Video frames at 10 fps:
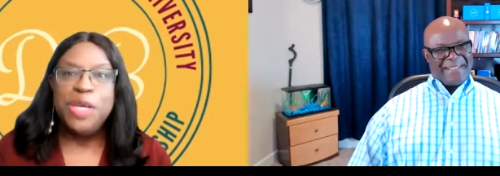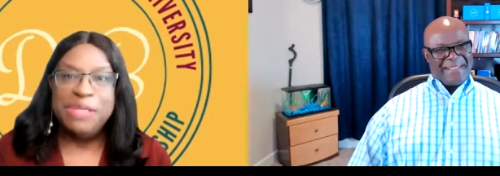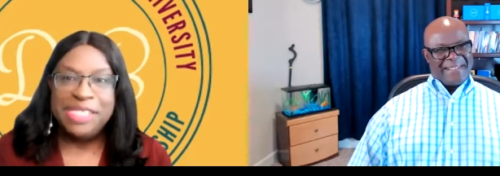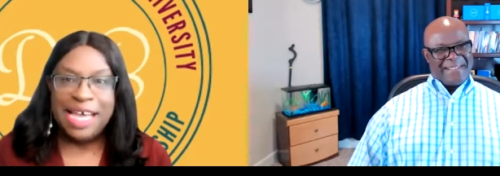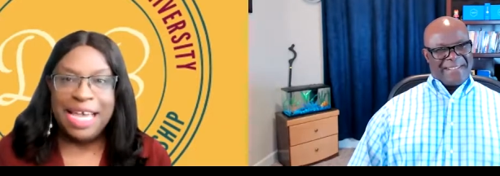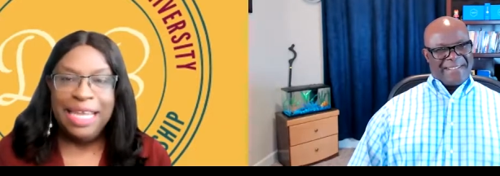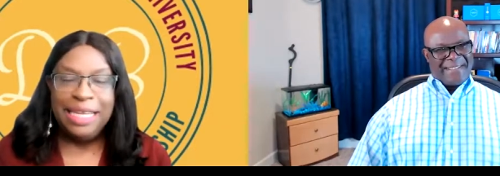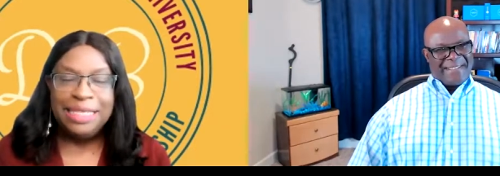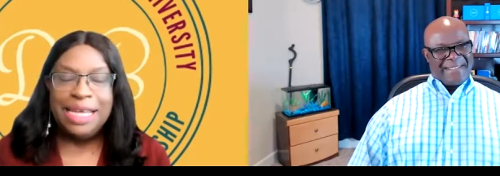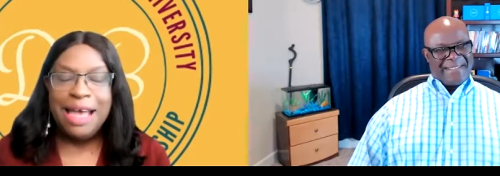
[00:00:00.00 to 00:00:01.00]

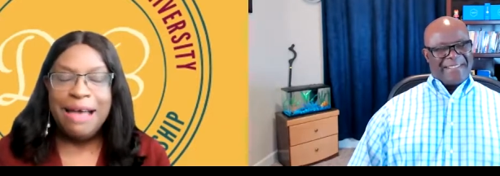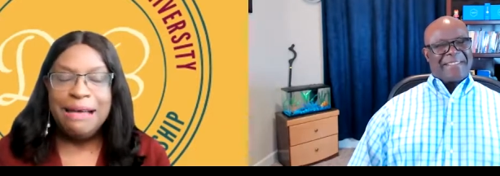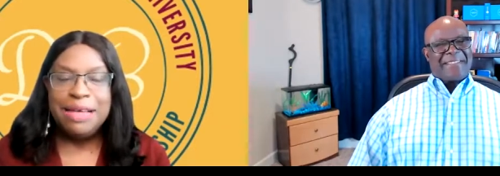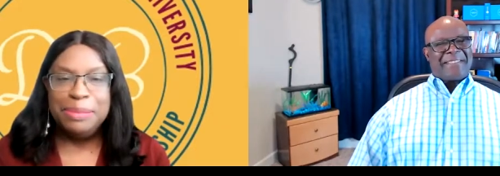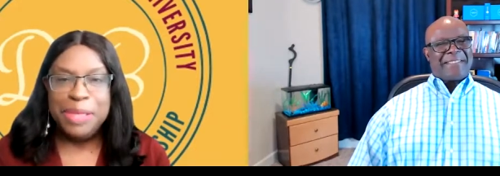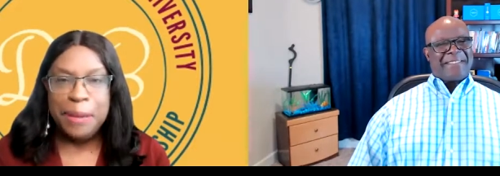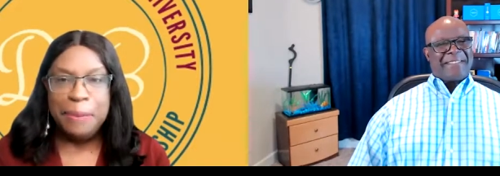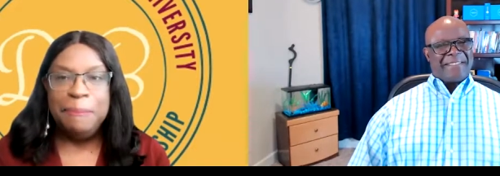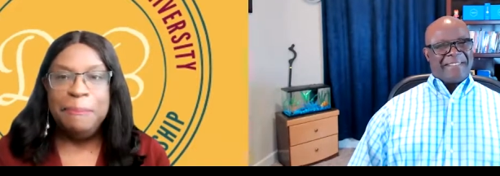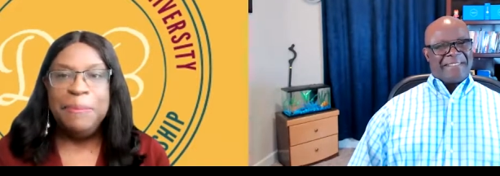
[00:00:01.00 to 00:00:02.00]
Speaker 1: website, um,
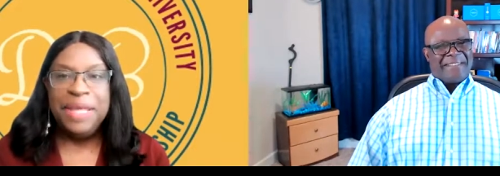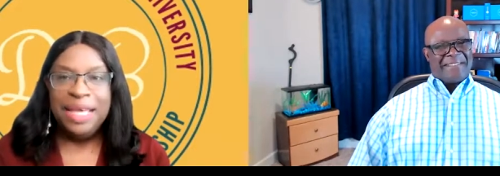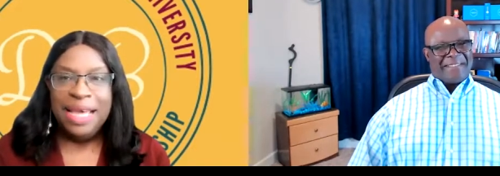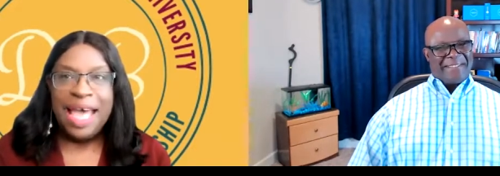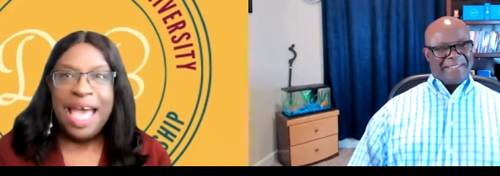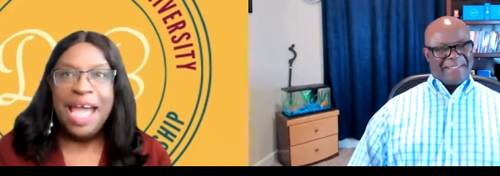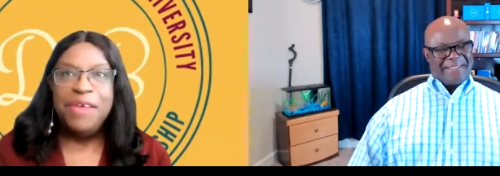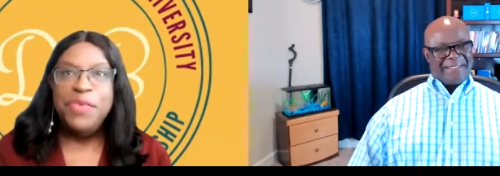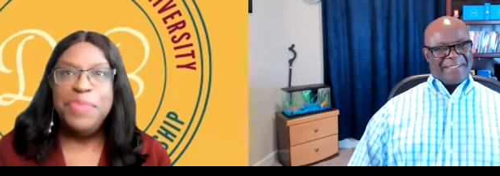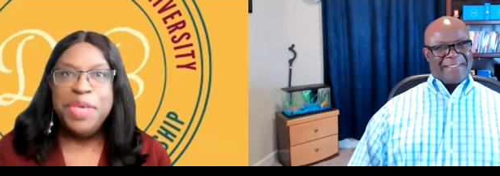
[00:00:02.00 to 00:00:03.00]
I
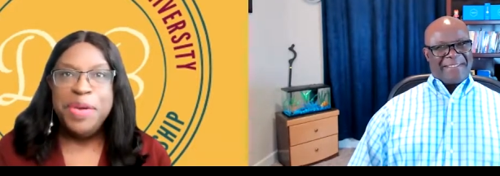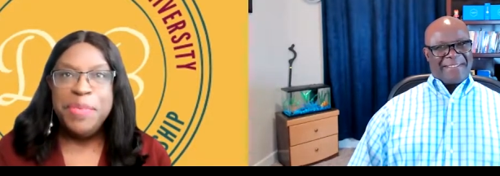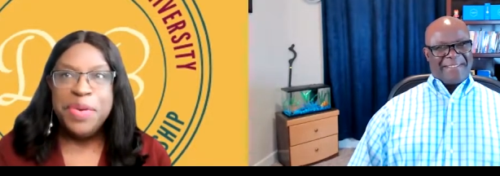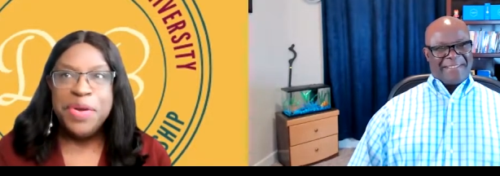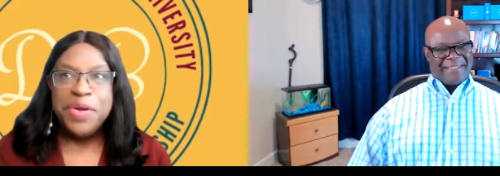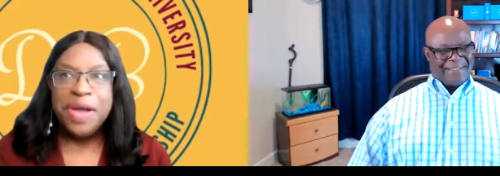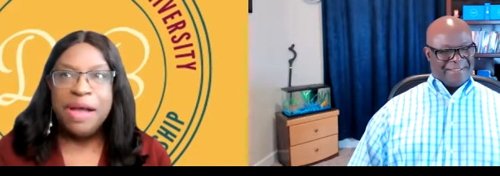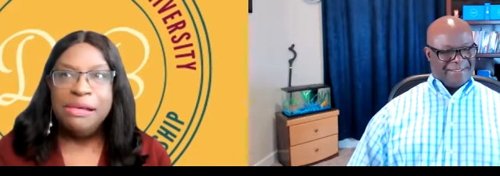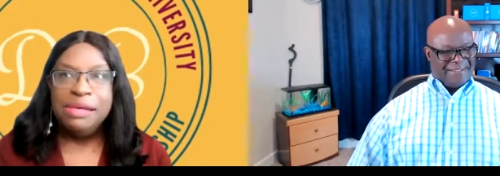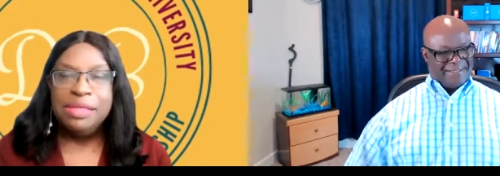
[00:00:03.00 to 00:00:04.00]
remember
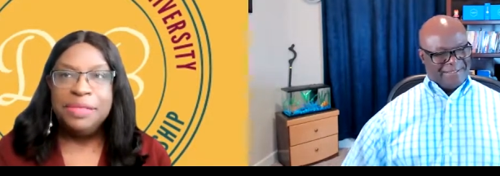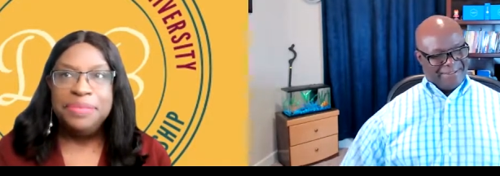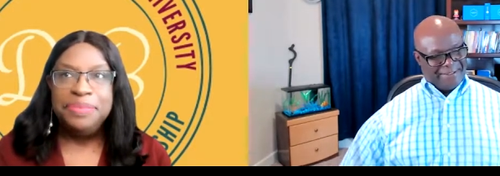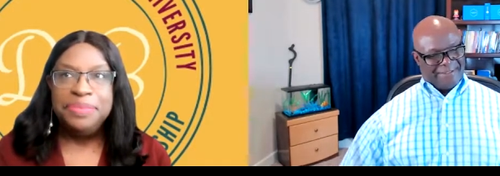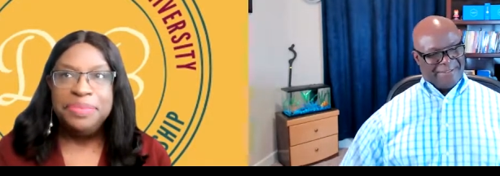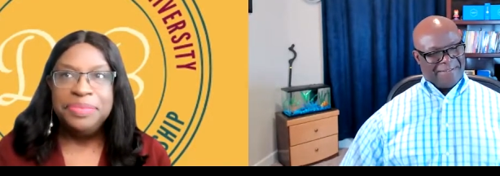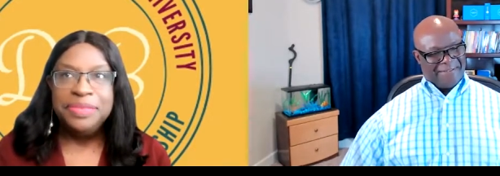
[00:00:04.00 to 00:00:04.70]
um,